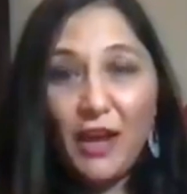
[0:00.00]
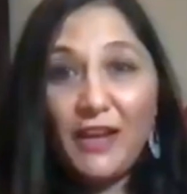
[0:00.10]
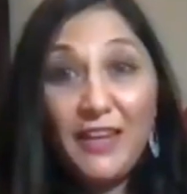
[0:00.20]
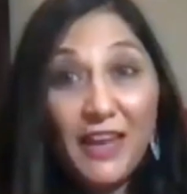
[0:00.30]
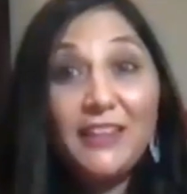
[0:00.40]

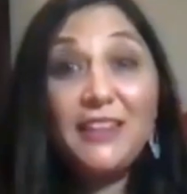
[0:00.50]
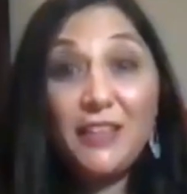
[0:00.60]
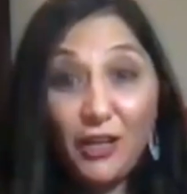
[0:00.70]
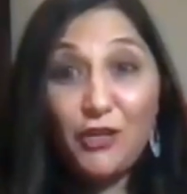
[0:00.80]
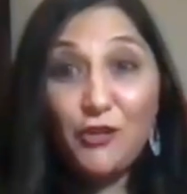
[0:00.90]
And yet,
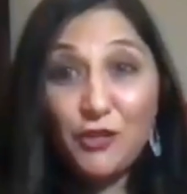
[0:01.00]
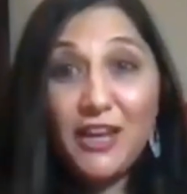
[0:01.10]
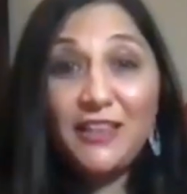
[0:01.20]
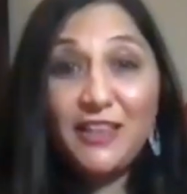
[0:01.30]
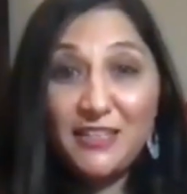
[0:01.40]
like you
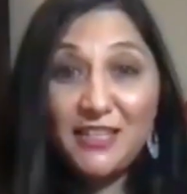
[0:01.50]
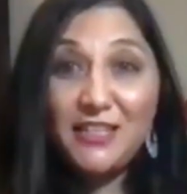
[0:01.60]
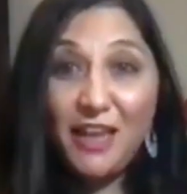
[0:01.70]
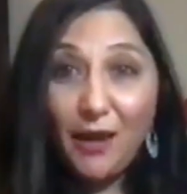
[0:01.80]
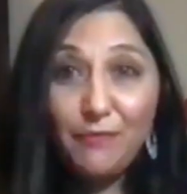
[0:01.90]
say, there's
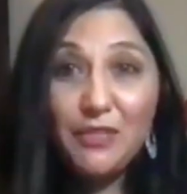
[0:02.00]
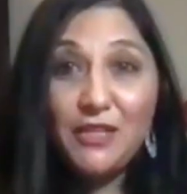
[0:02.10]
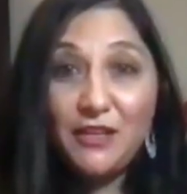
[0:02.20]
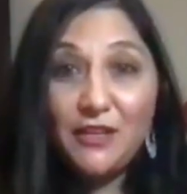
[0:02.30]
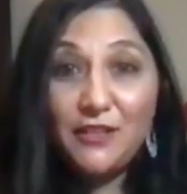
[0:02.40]
this
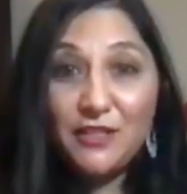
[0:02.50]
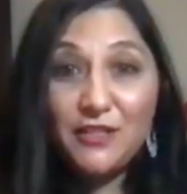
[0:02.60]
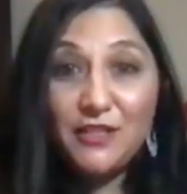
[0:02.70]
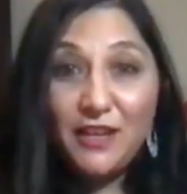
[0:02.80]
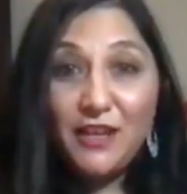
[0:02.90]

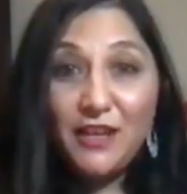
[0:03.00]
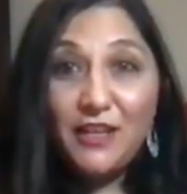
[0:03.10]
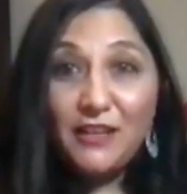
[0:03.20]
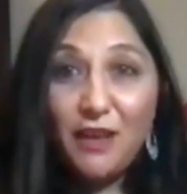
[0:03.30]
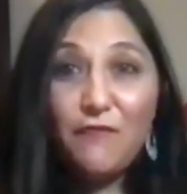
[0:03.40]
emptiness.
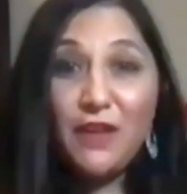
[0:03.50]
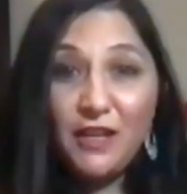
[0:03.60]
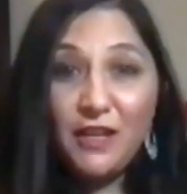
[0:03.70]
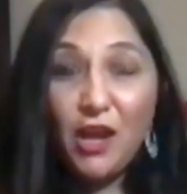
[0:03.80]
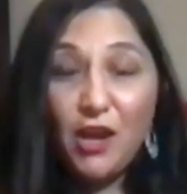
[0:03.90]
They feel
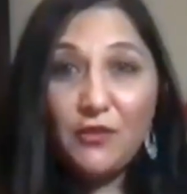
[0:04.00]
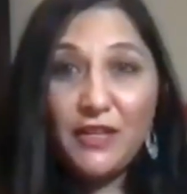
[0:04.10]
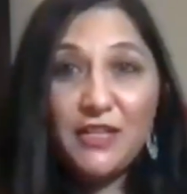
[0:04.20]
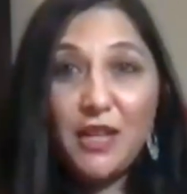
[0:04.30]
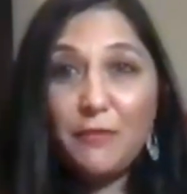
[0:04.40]
alone.
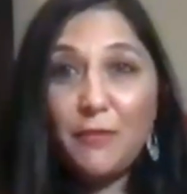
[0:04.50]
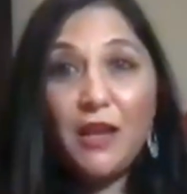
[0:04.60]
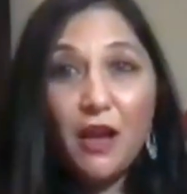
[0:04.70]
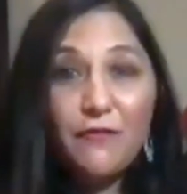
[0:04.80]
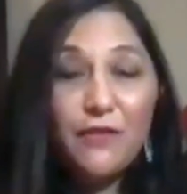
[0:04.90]
It's like my
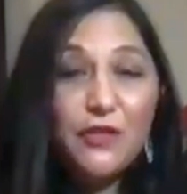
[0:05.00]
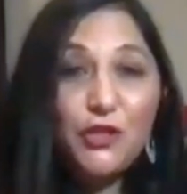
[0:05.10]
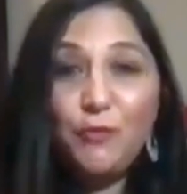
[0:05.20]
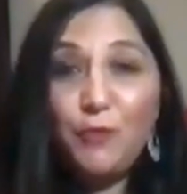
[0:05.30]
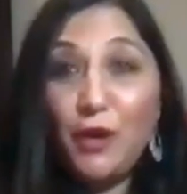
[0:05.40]
life is
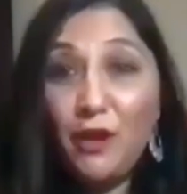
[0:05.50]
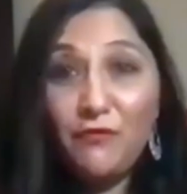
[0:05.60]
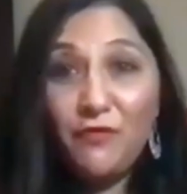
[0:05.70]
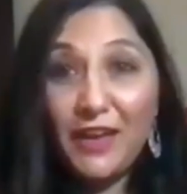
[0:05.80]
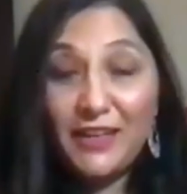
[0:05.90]
too
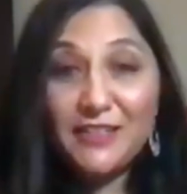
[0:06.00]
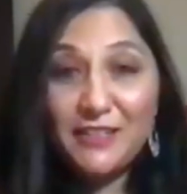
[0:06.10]
perfect.